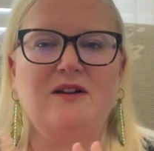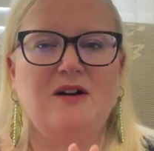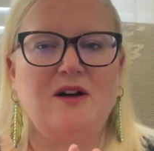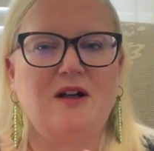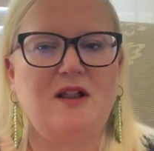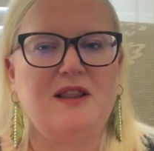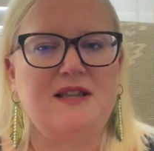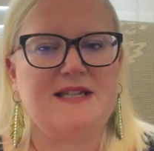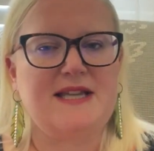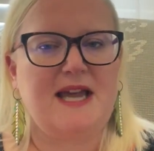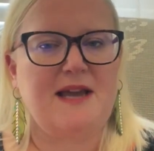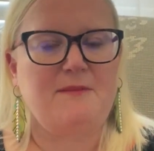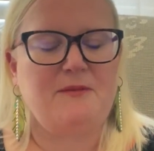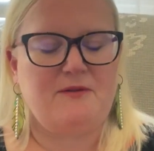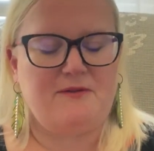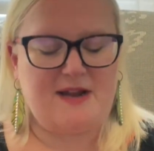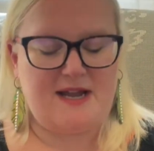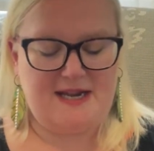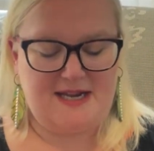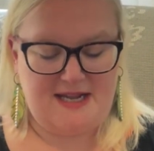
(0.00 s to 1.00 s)
on the table
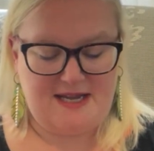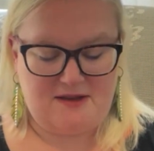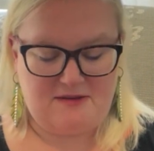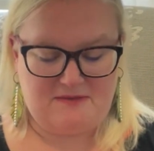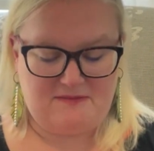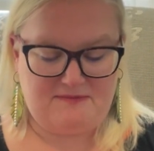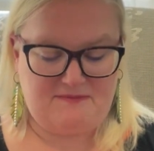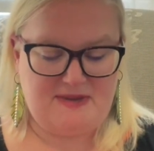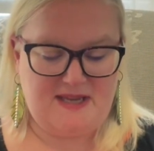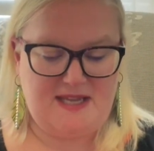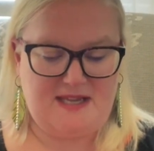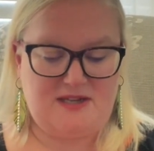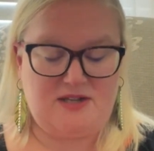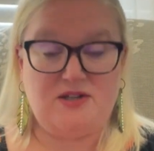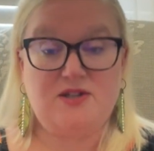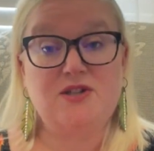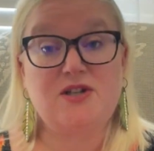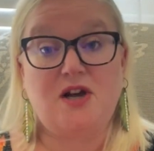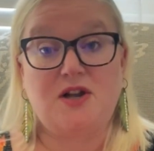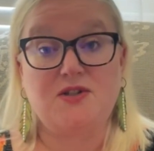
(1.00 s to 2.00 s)
right now, being
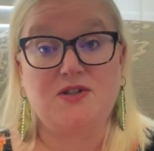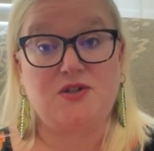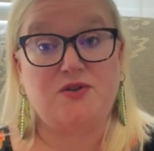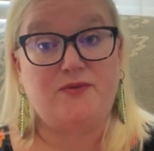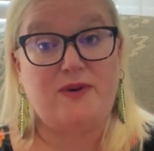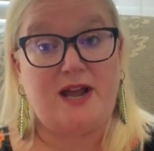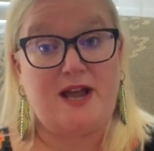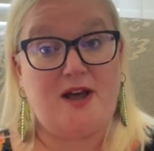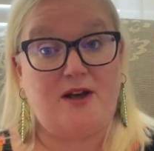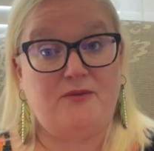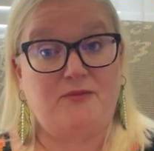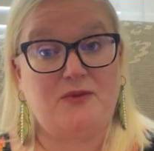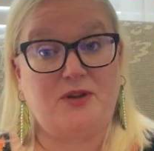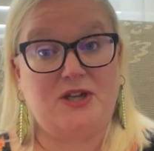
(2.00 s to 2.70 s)
tossed around.